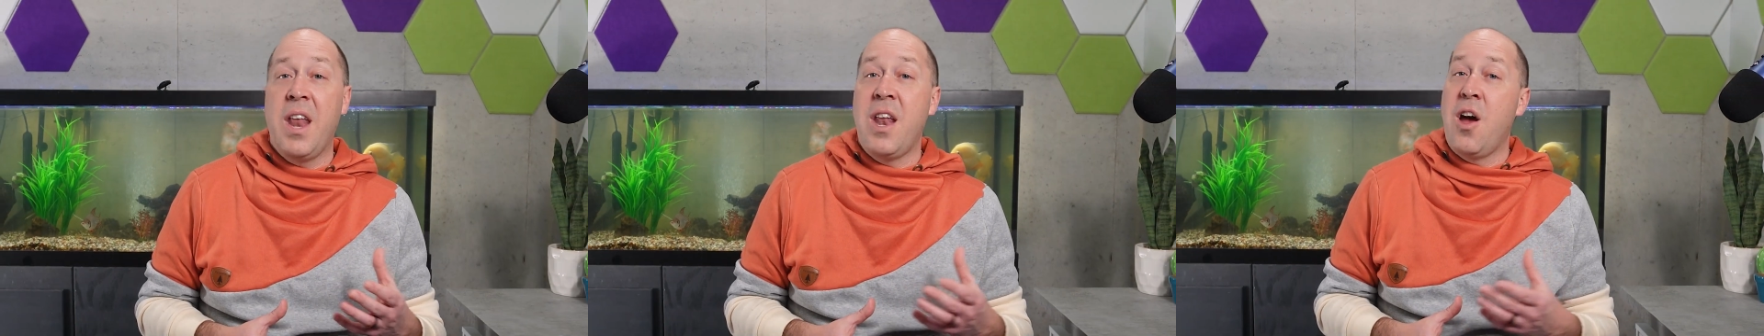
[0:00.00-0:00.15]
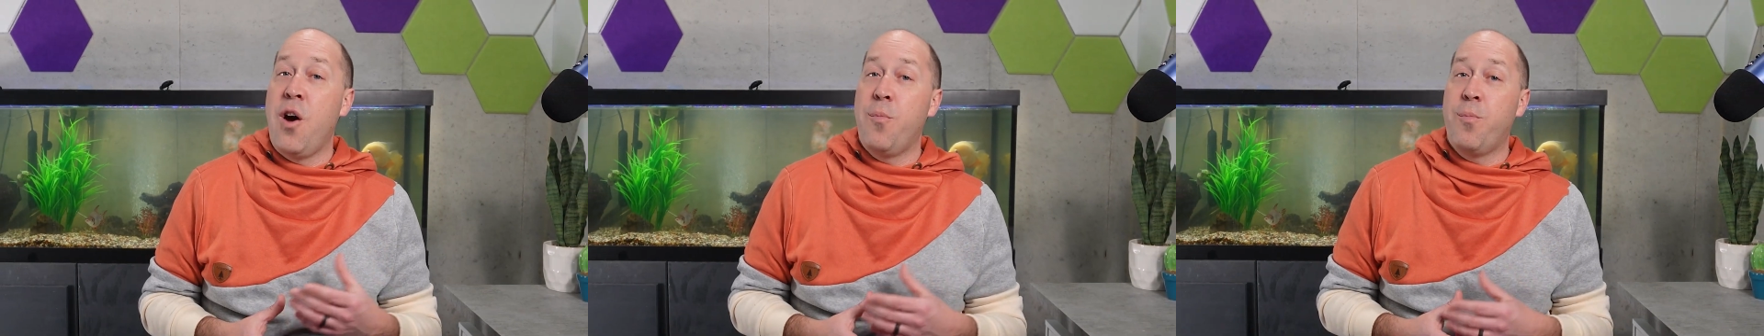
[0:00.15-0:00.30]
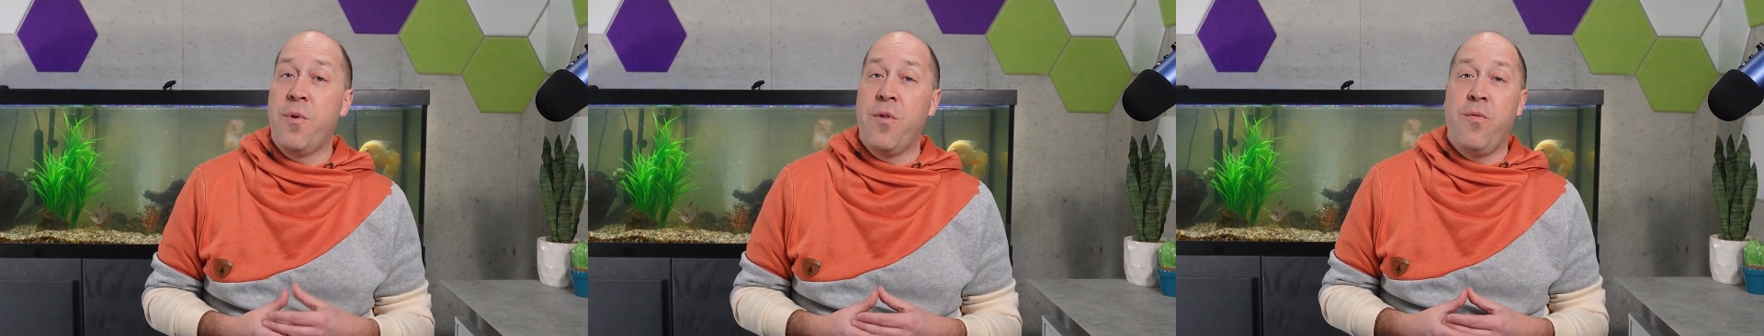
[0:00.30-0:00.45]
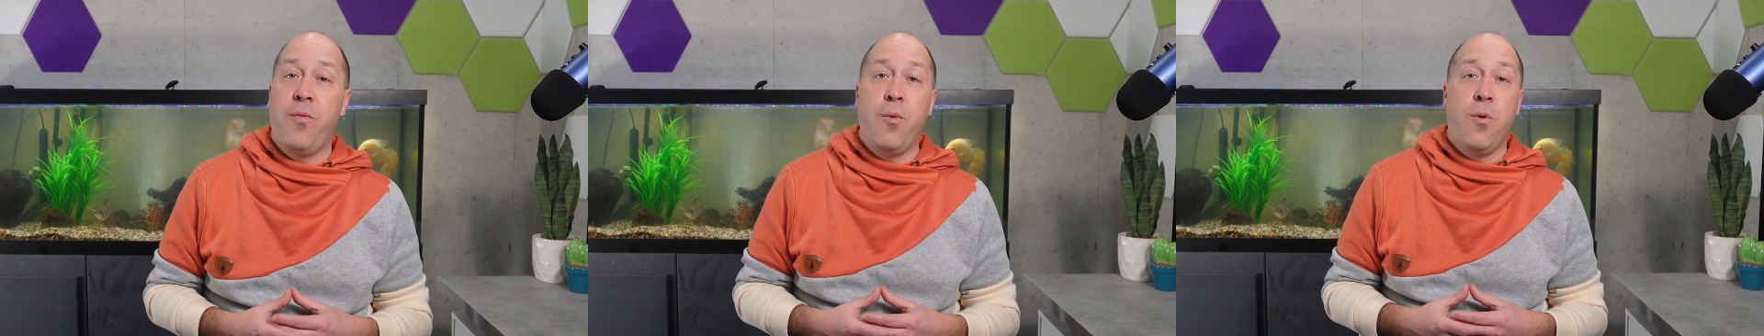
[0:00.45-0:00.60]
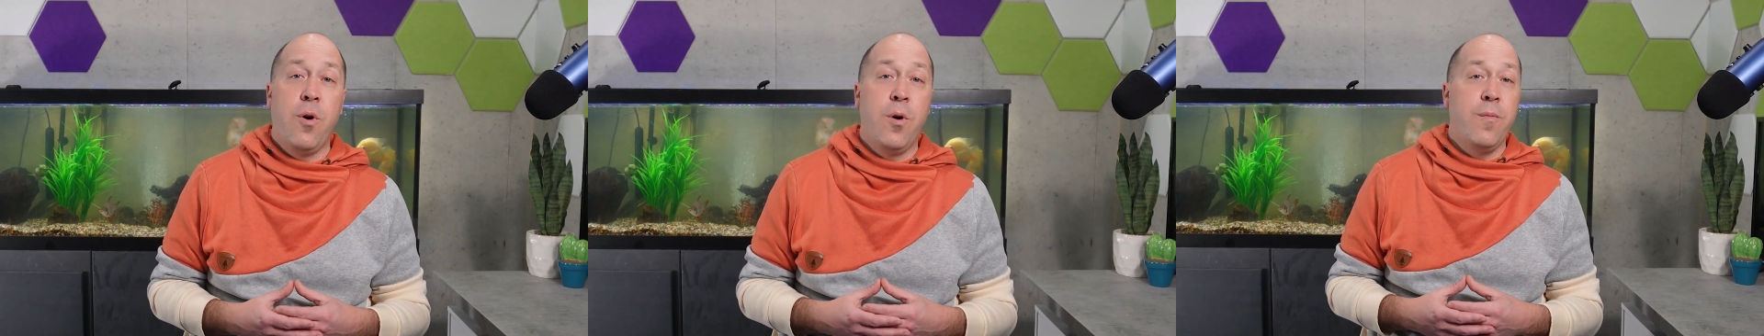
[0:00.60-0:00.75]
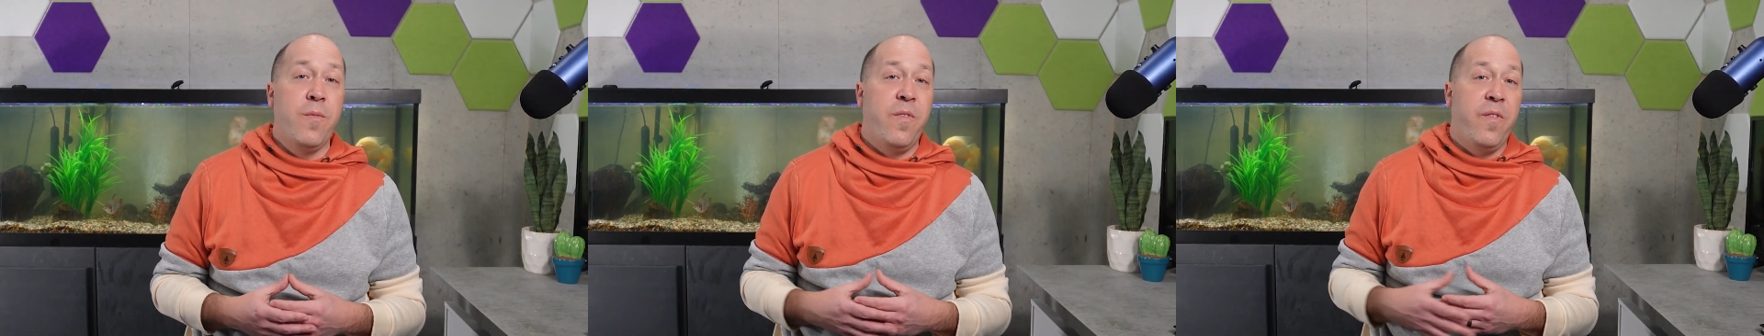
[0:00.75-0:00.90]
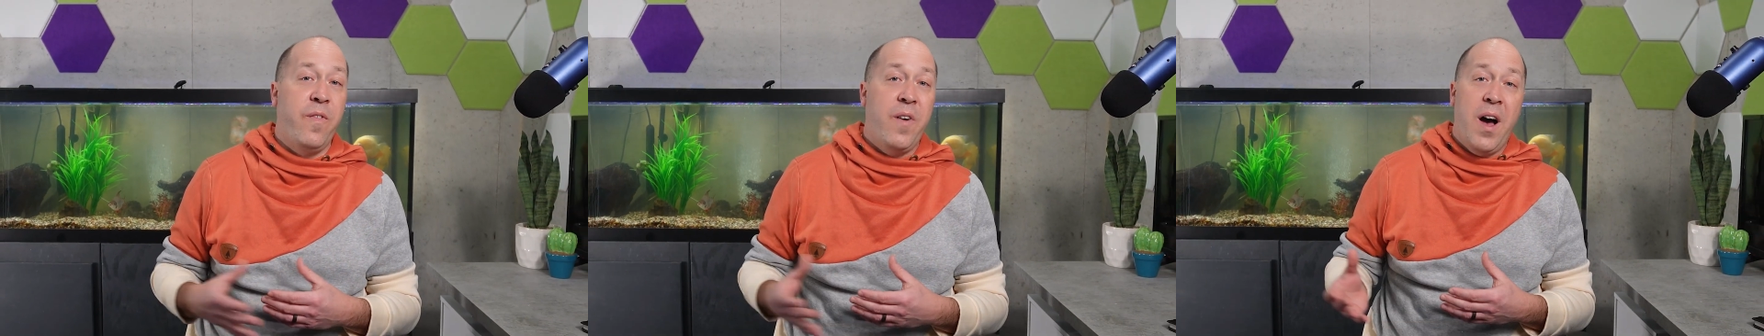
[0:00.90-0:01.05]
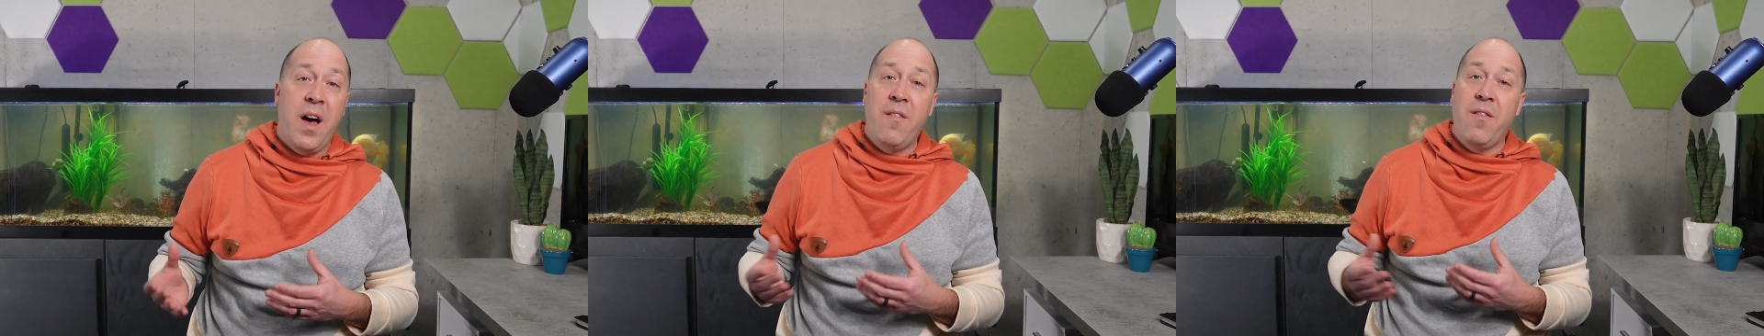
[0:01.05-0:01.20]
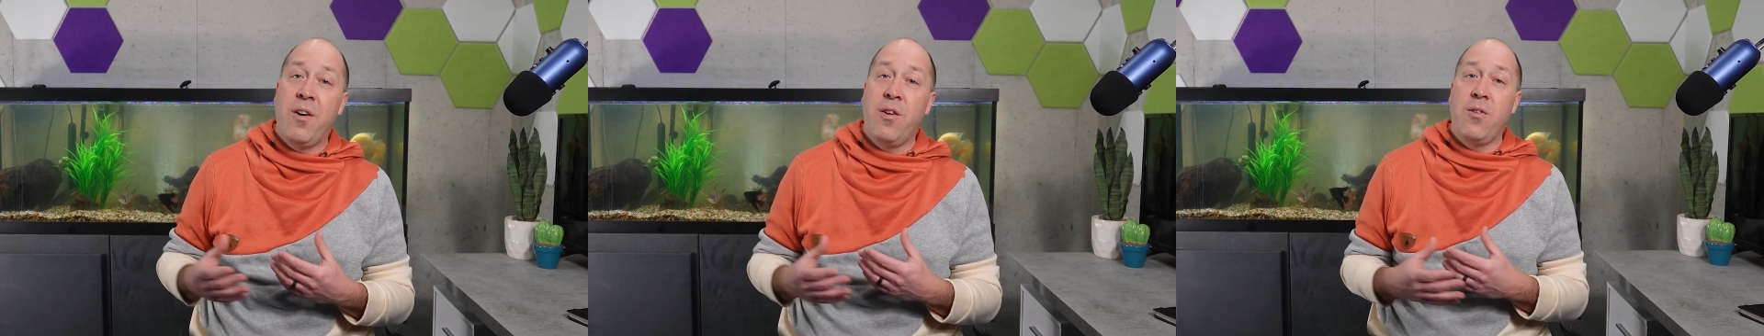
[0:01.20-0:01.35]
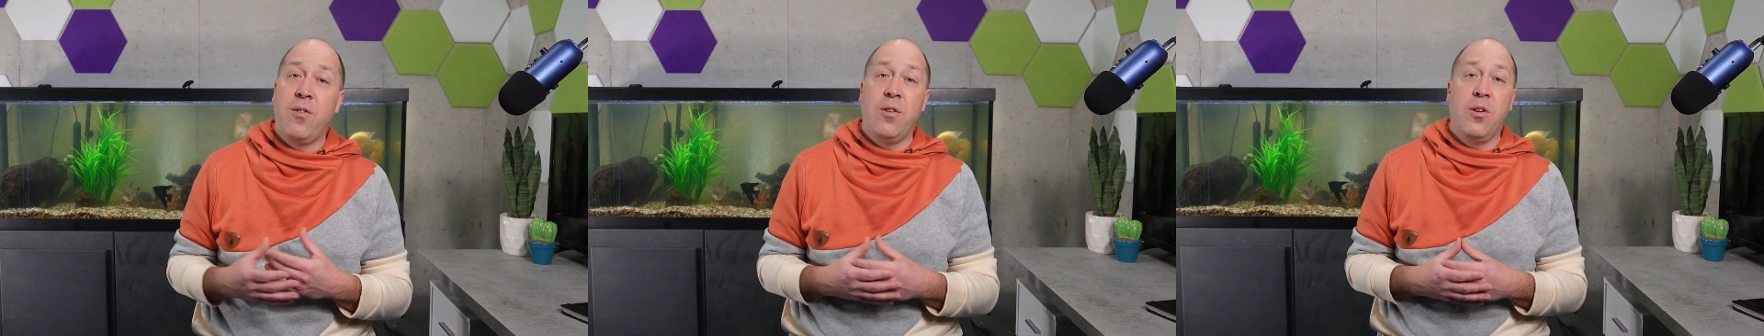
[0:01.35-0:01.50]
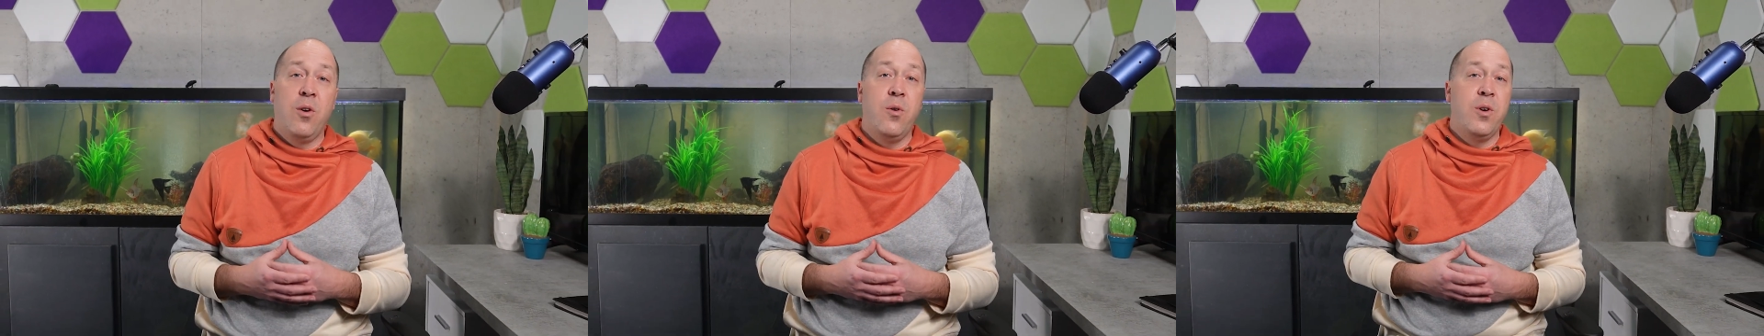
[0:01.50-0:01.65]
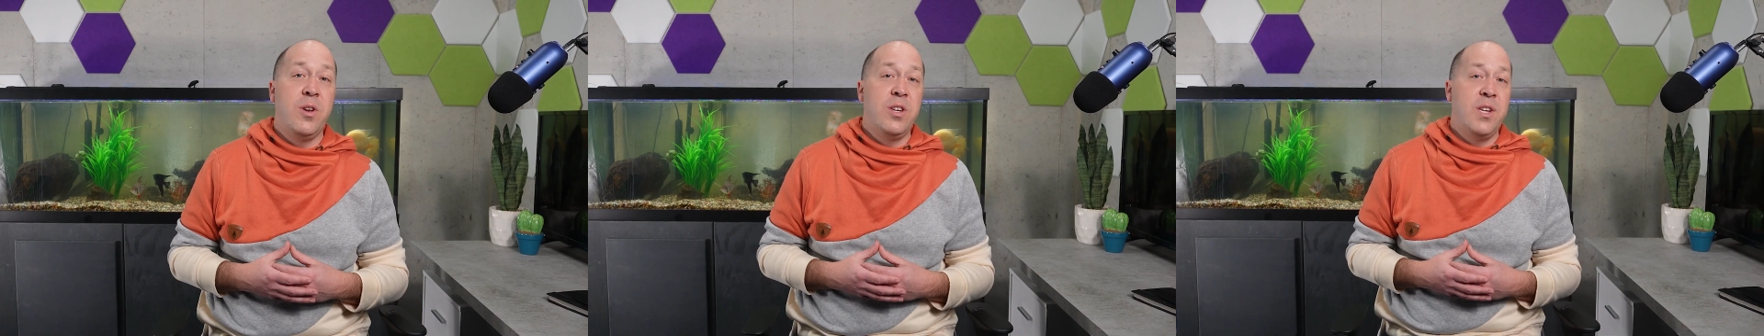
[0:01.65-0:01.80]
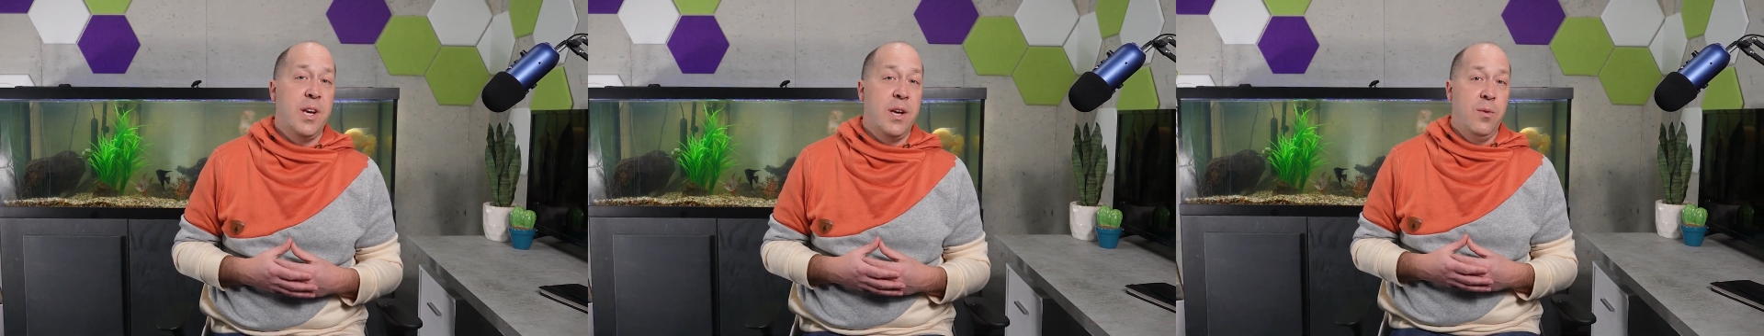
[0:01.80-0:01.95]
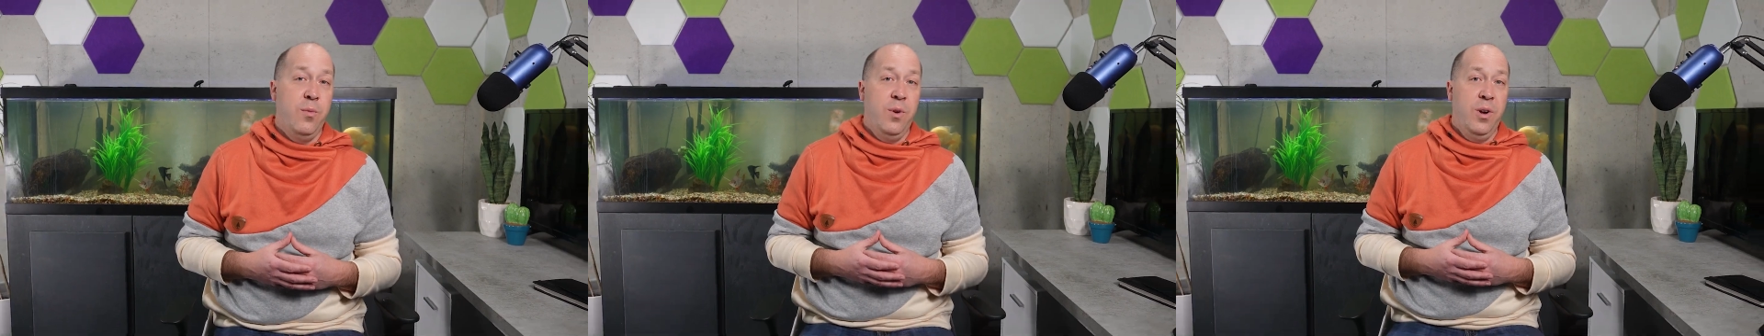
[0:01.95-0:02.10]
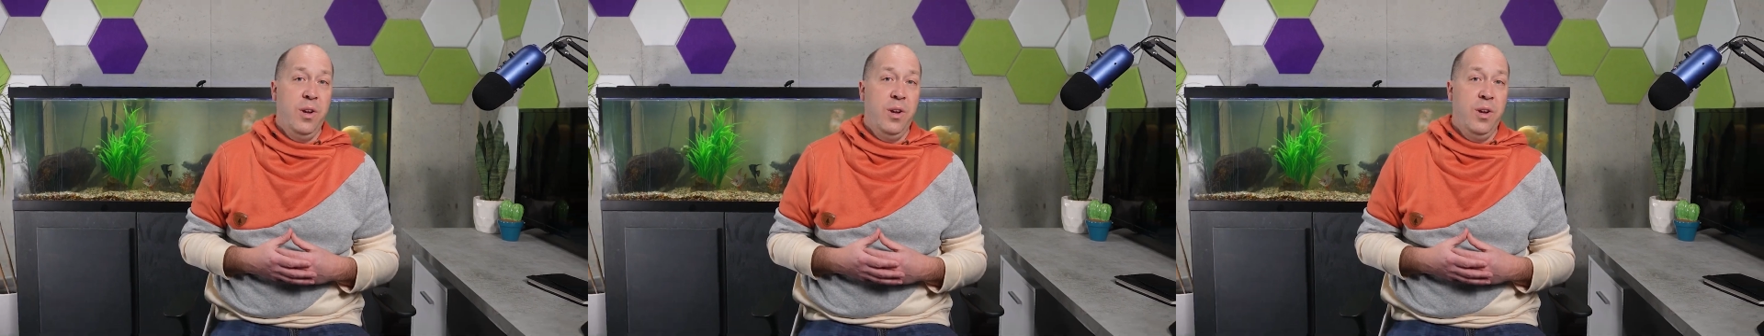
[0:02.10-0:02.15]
outperform 500 low-intent